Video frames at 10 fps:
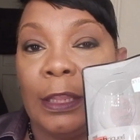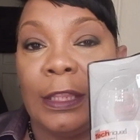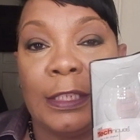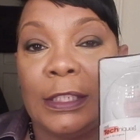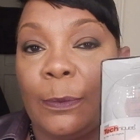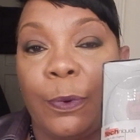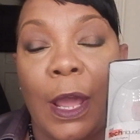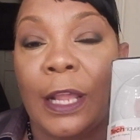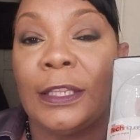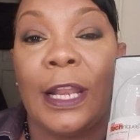This is a
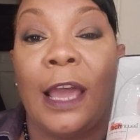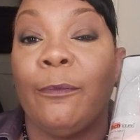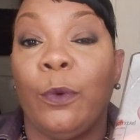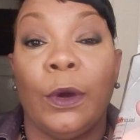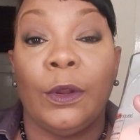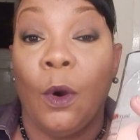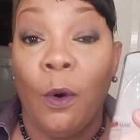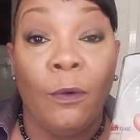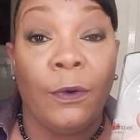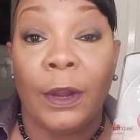product that I bought
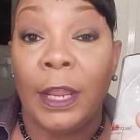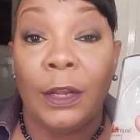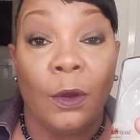over and